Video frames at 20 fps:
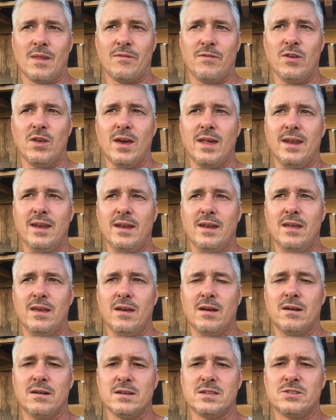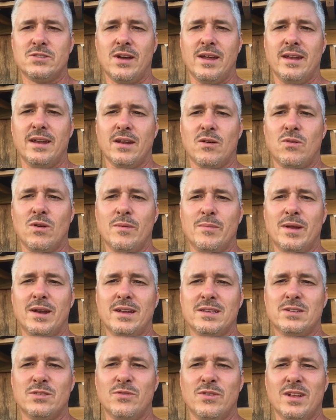if you got any uh, extracting equipment
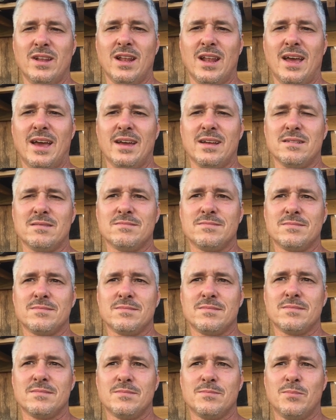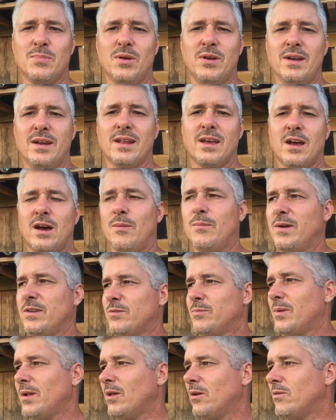that you really like, put it in the
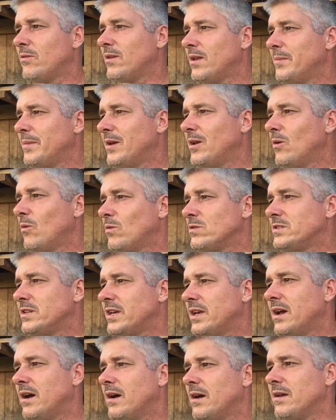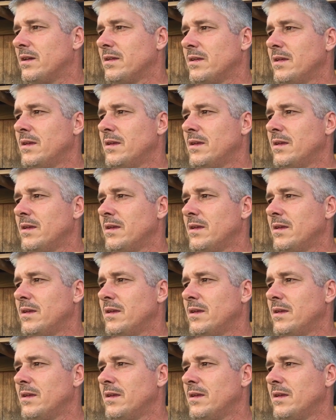comments below. Let me know what you got.